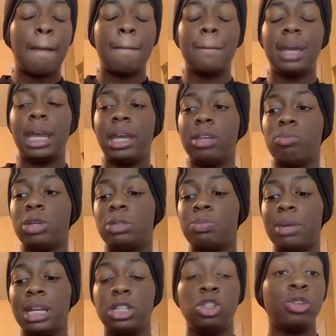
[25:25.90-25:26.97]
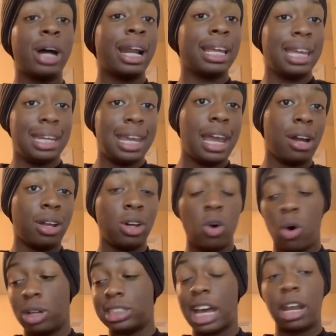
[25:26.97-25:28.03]
And which means you gotta get down and
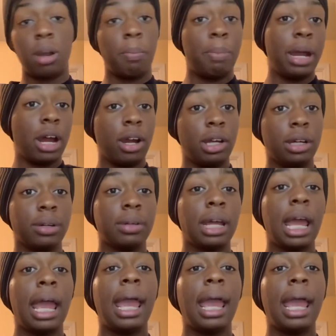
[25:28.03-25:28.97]
go inside the barrier.